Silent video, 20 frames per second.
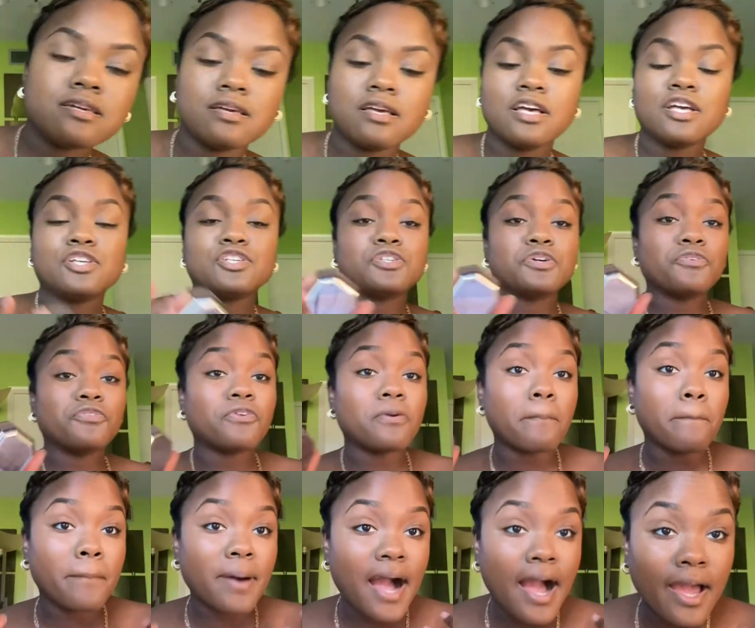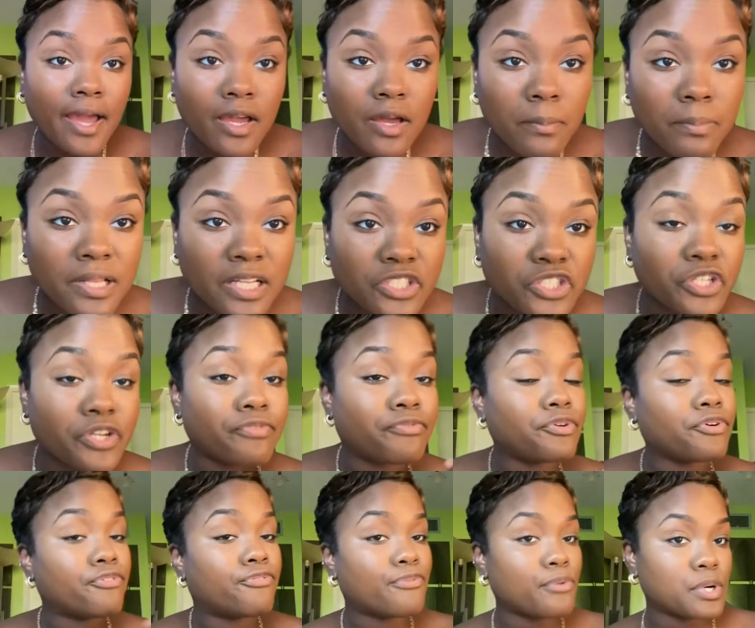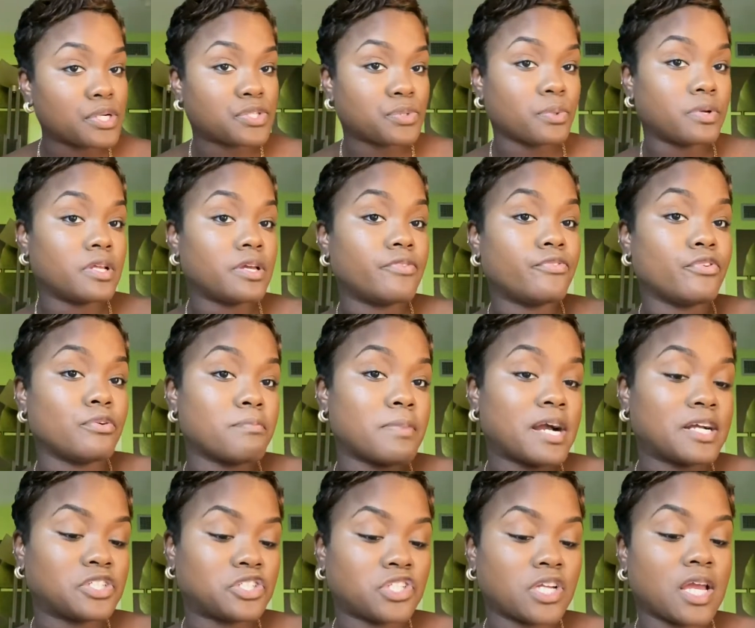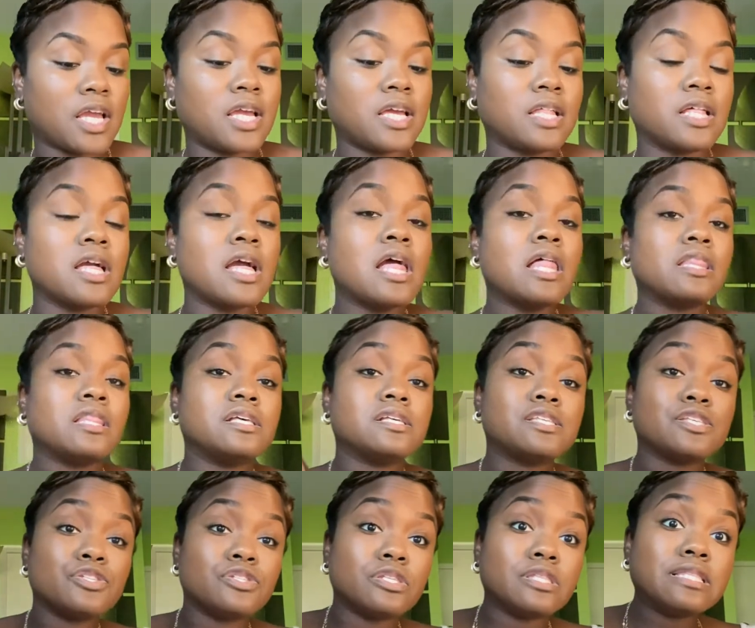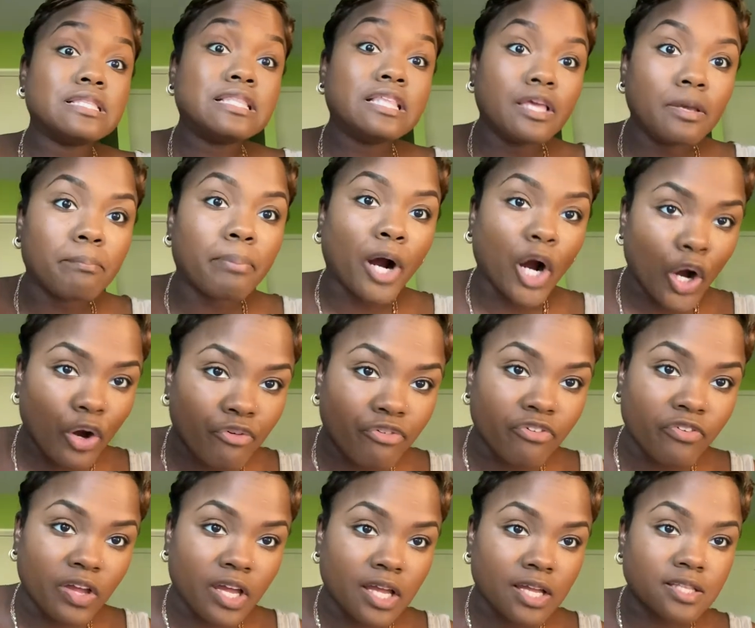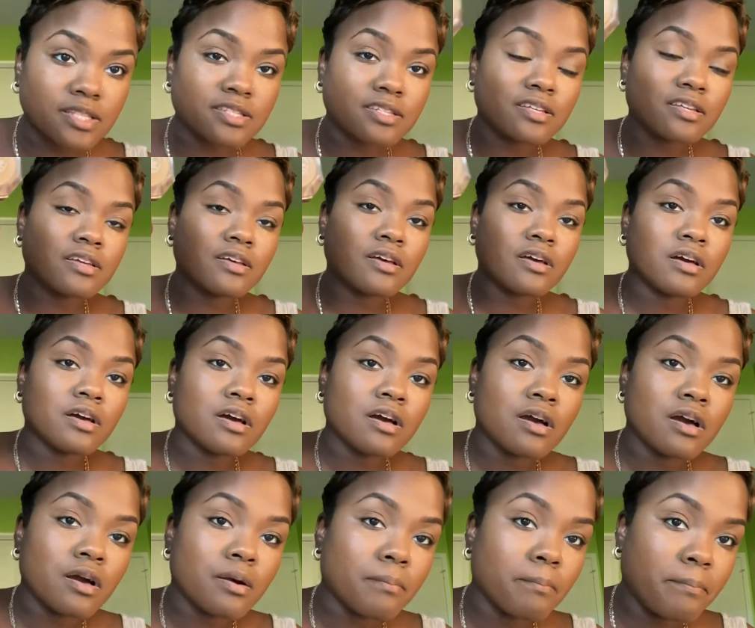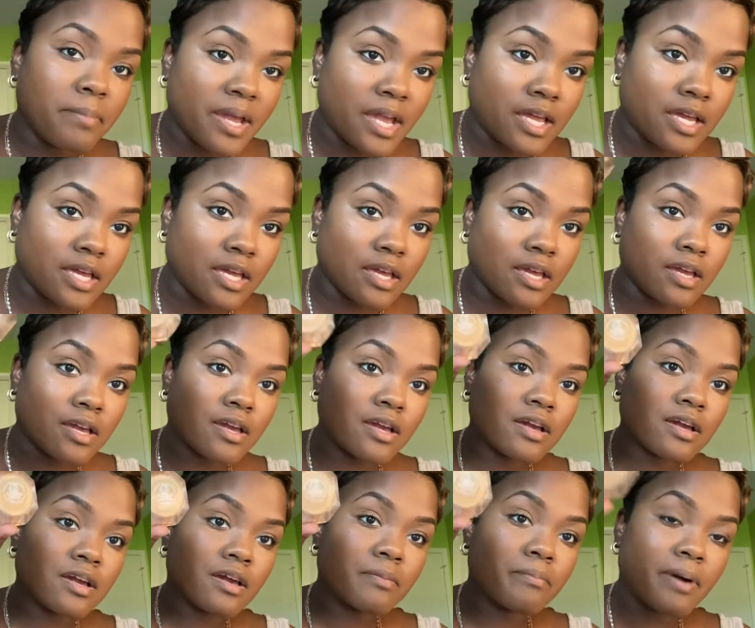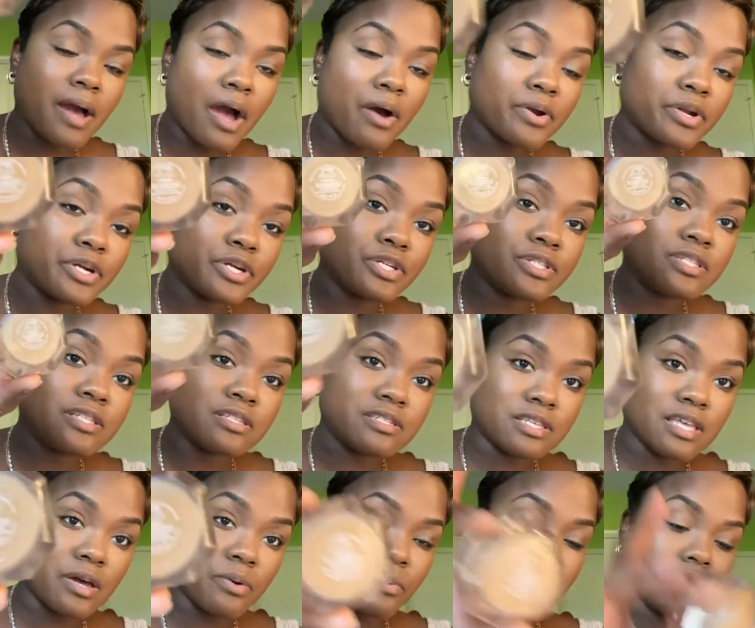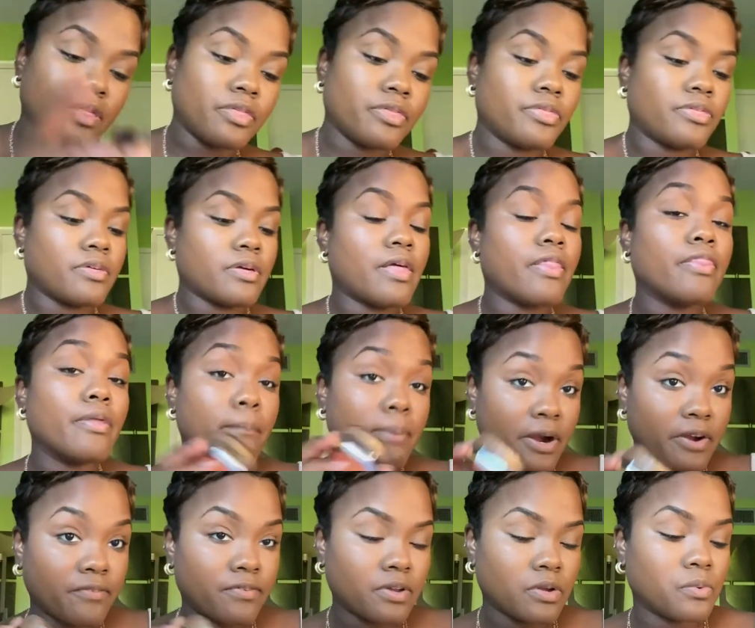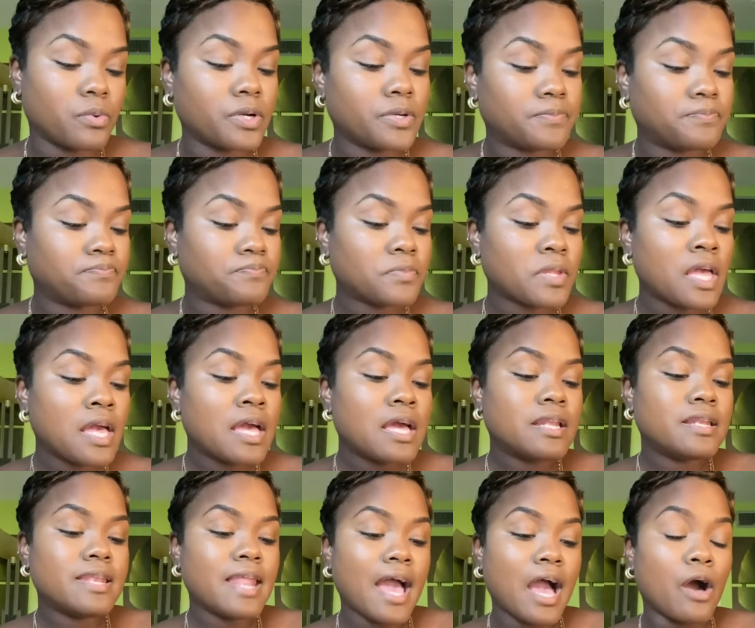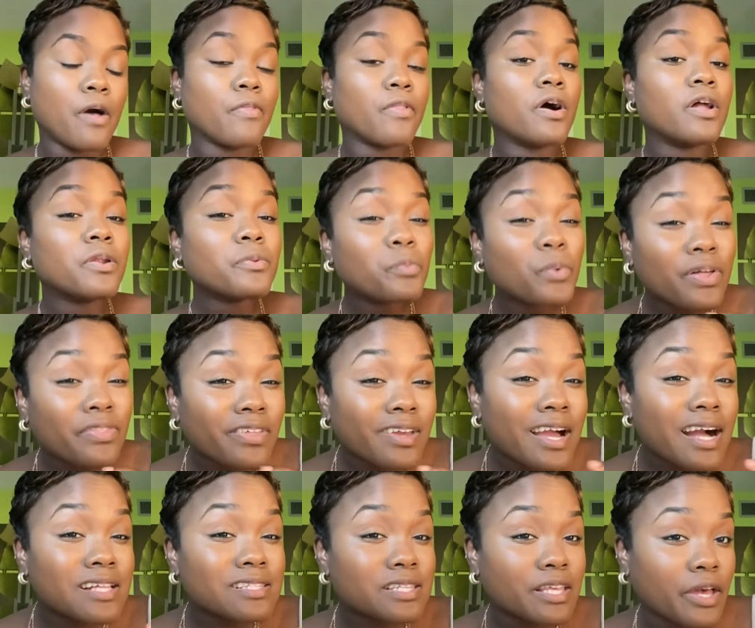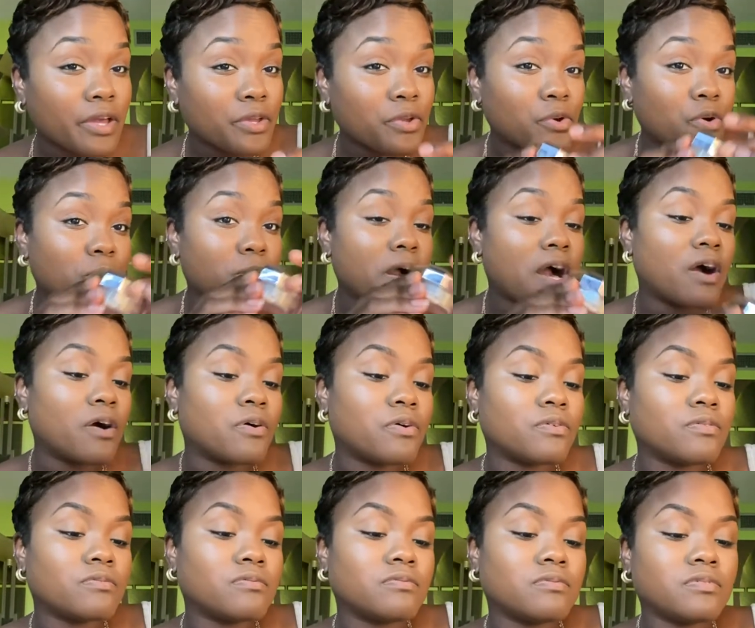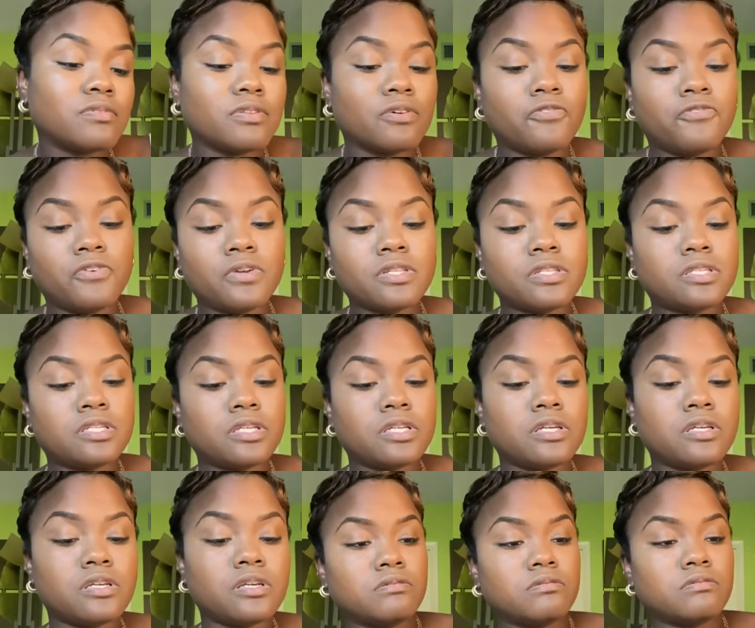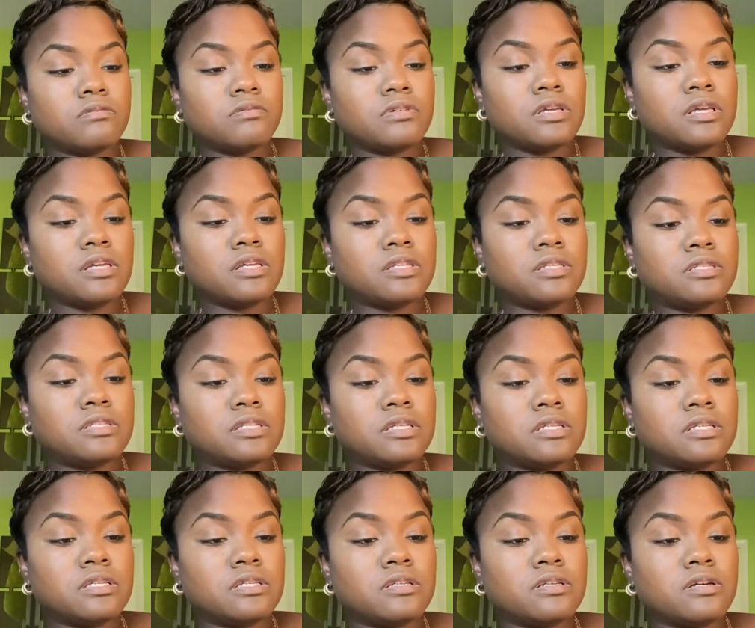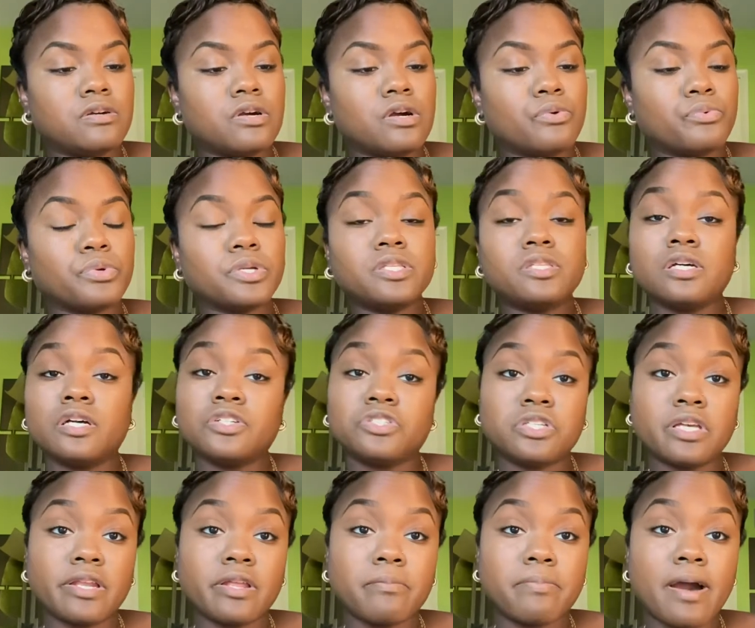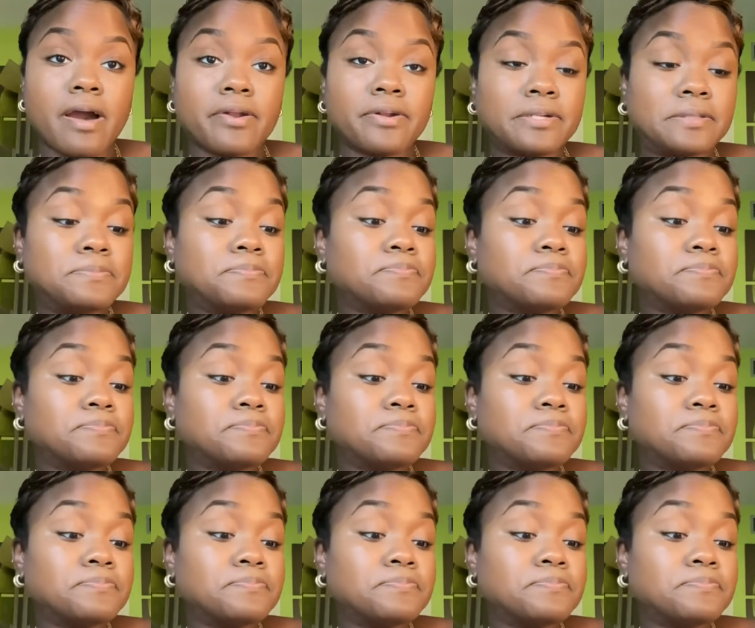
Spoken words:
So for my complexion, if you're 420, if you're my shade, this is the perfect baking powder to set with, the perfect one. Now, one thing I'll tell you about the Fenty instant retouch setting powder